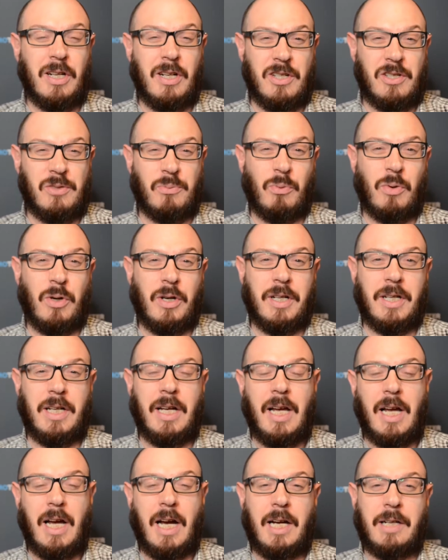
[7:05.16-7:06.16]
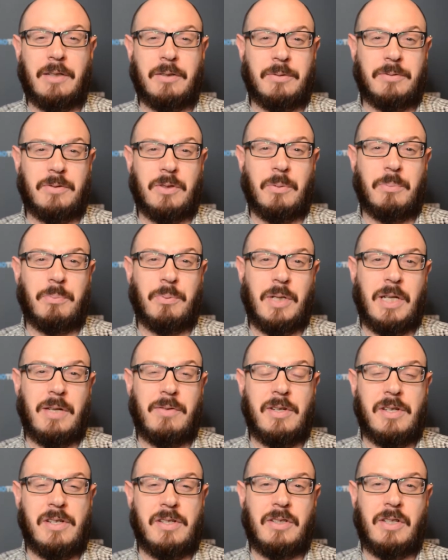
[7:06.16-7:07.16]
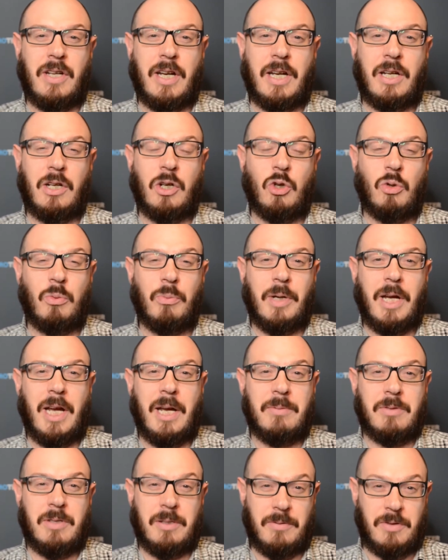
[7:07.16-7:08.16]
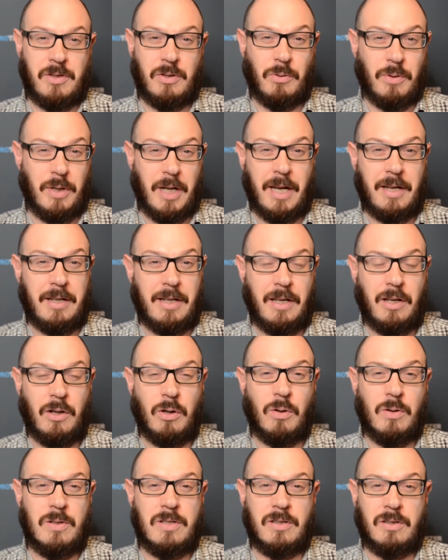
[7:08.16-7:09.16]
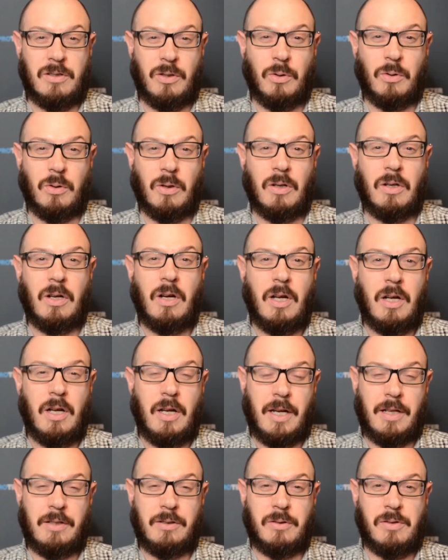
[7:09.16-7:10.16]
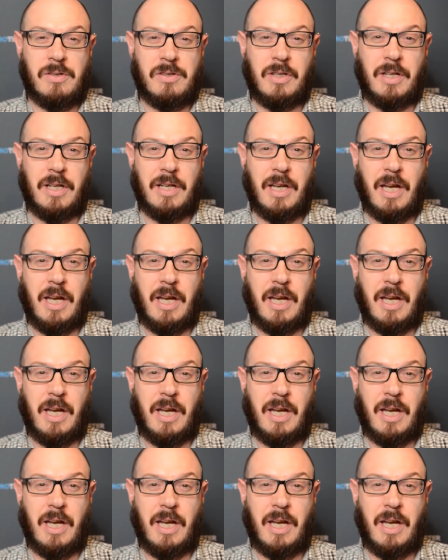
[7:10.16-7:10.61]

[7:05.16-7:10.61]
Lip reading: lost 1 out of their previous 9 home games, and have scored 18 goals in total in those 9